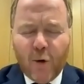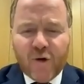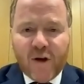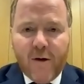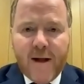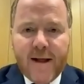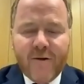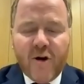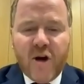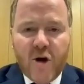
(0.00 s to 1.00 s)
but also
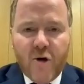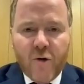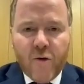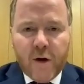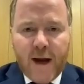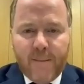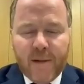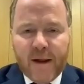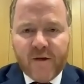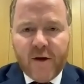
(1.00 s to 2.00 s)
the new
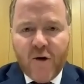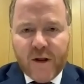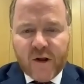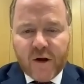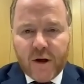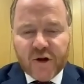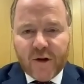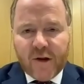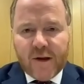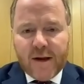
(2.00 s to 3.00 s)
companies, the new
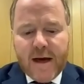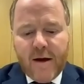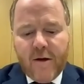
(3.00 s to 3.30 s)
insurgents,